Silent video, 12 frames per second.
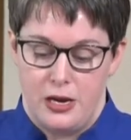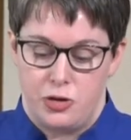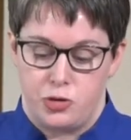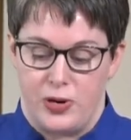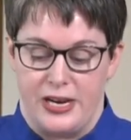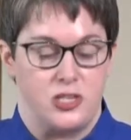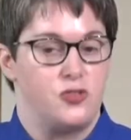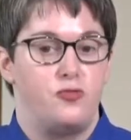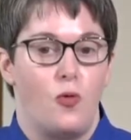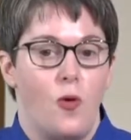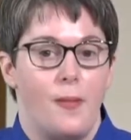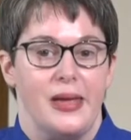
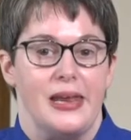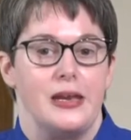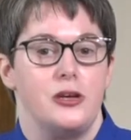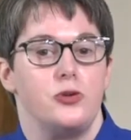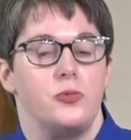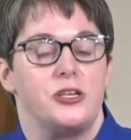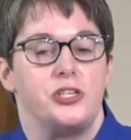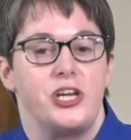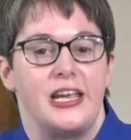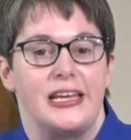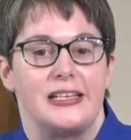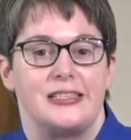Transform it into a
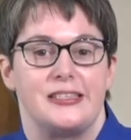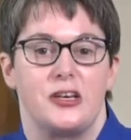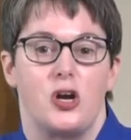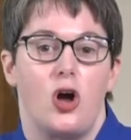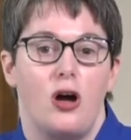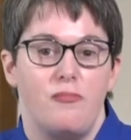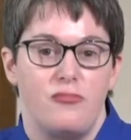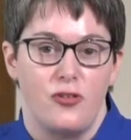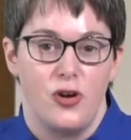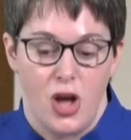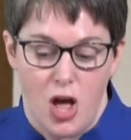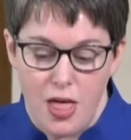chance to
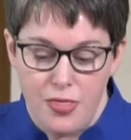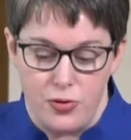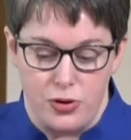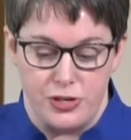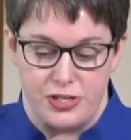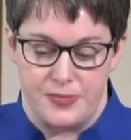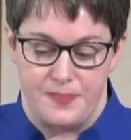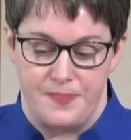comfort others.